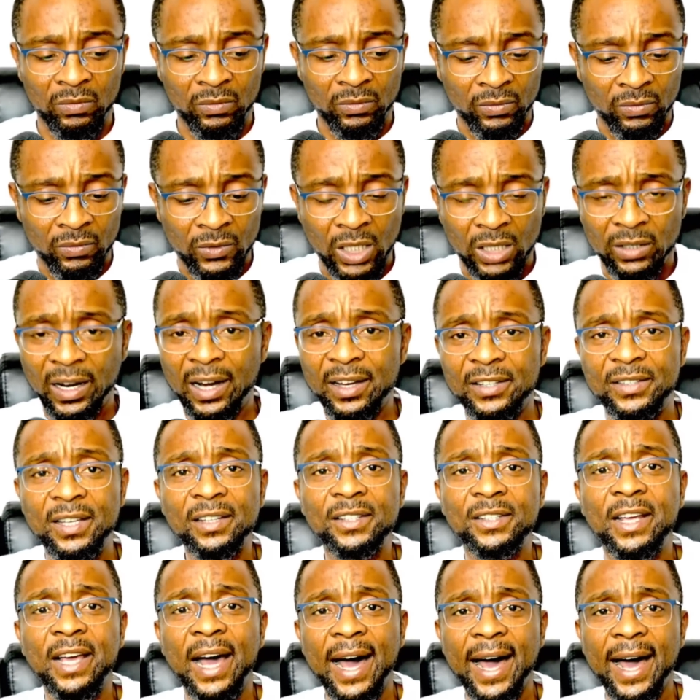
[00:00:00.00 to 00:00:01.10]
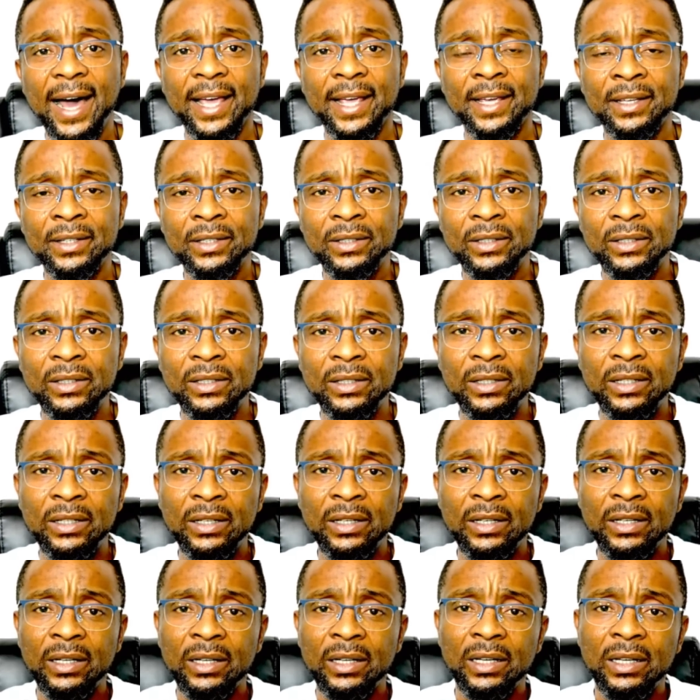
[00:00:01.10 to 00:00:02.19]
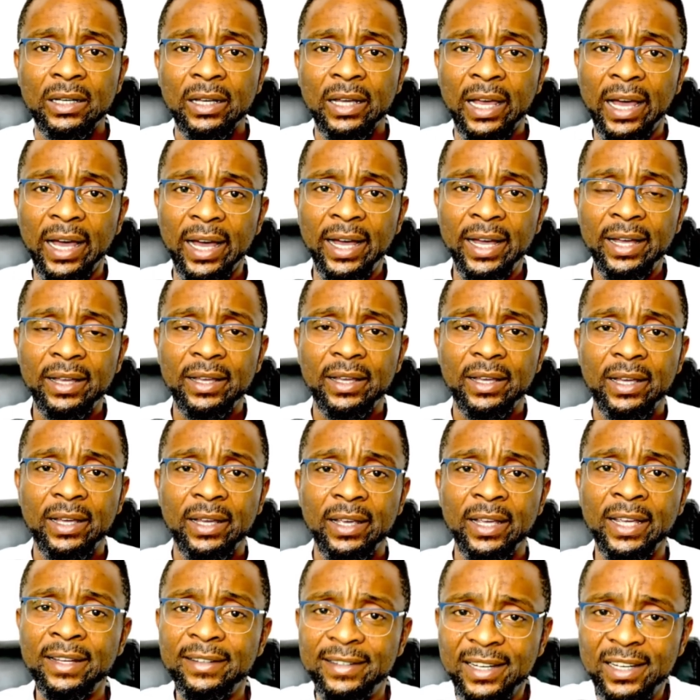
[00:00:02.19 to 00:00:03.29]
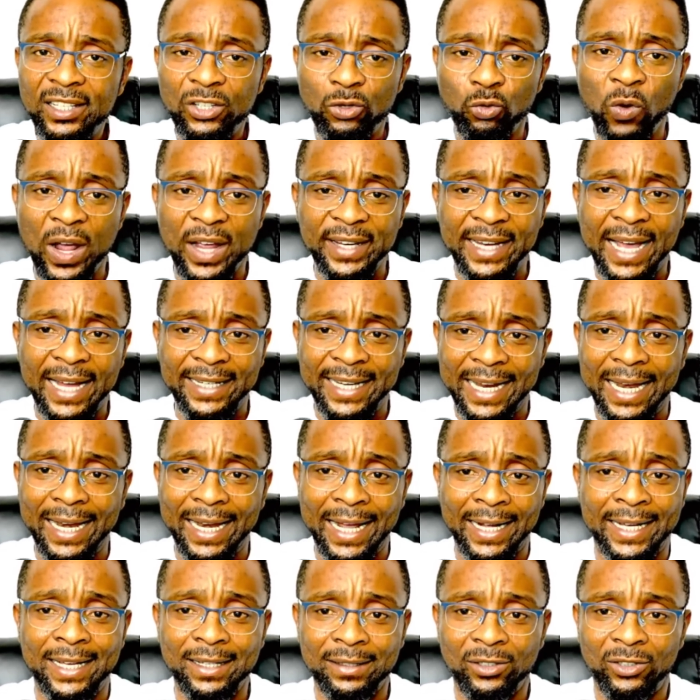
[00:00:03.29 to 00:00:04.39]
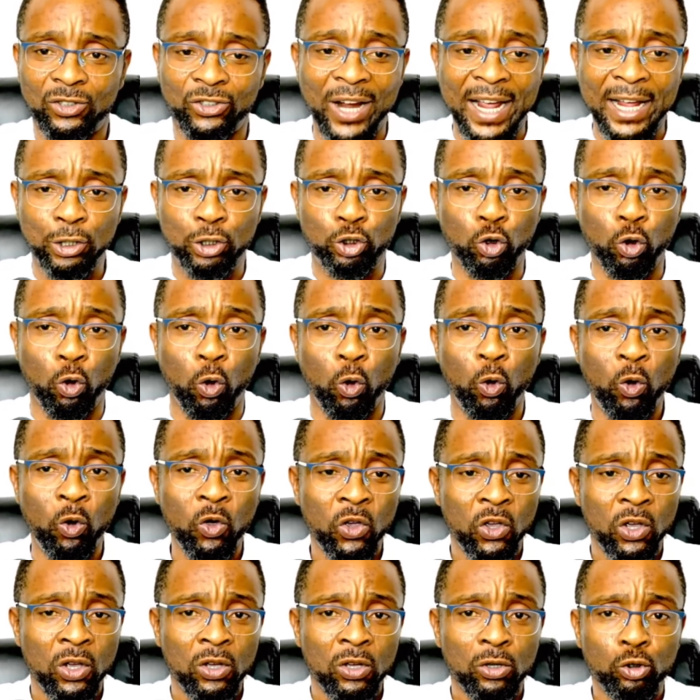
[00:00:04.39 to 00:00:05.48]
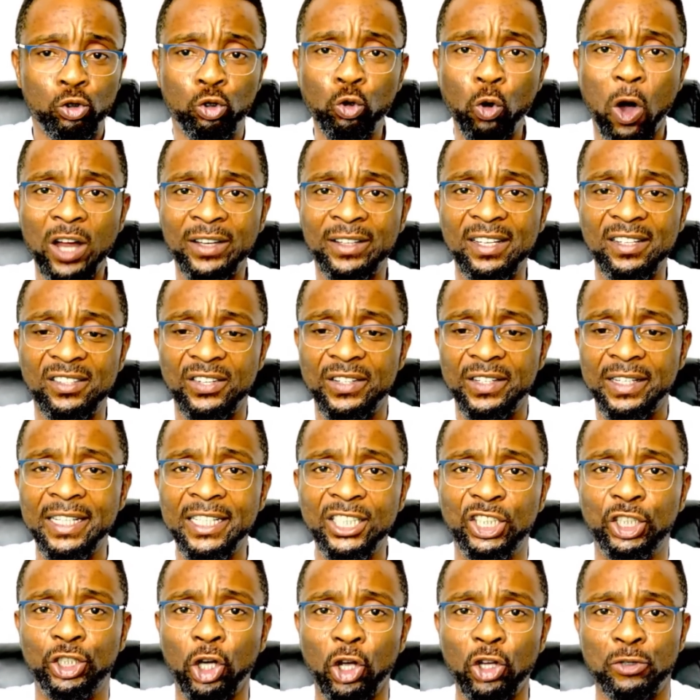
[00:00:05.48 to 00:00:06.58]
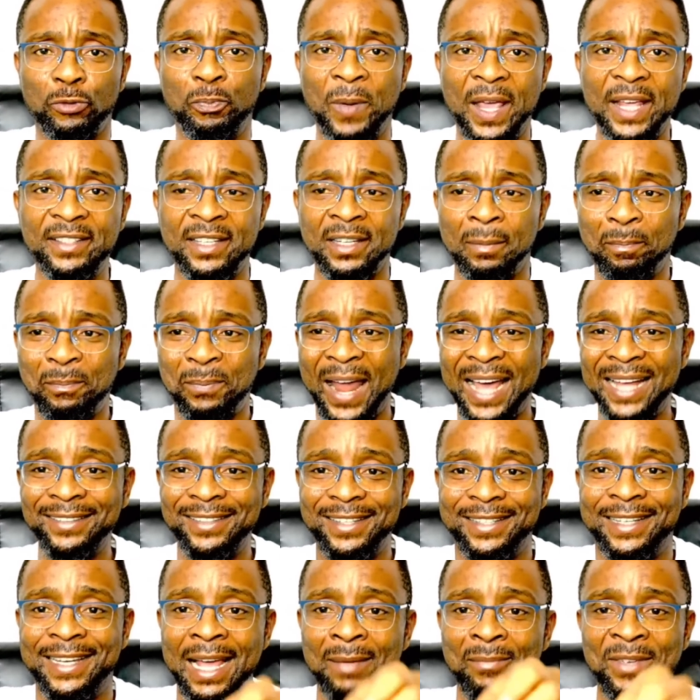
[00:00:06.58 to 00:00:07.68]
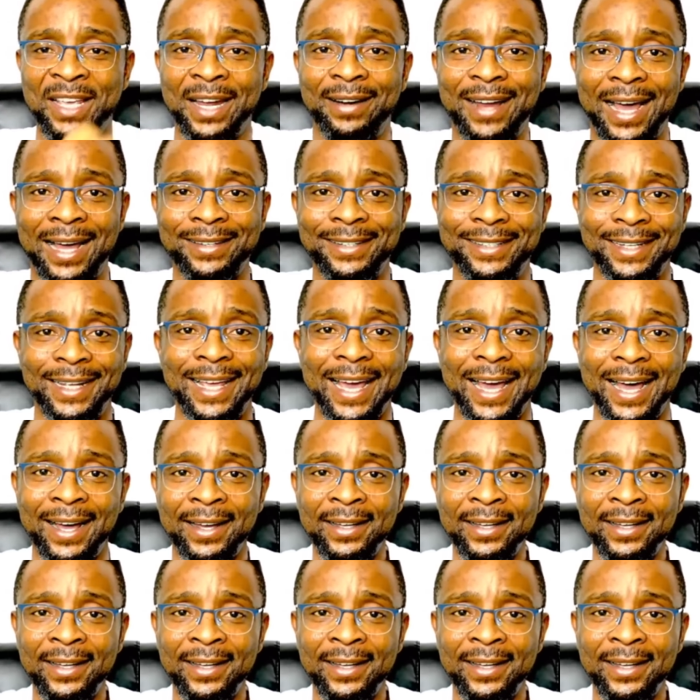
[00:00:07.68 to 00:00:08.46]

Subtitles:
There is this guy. Eh? In this way, they are like trying to do all this religious baiting, plant them here and there.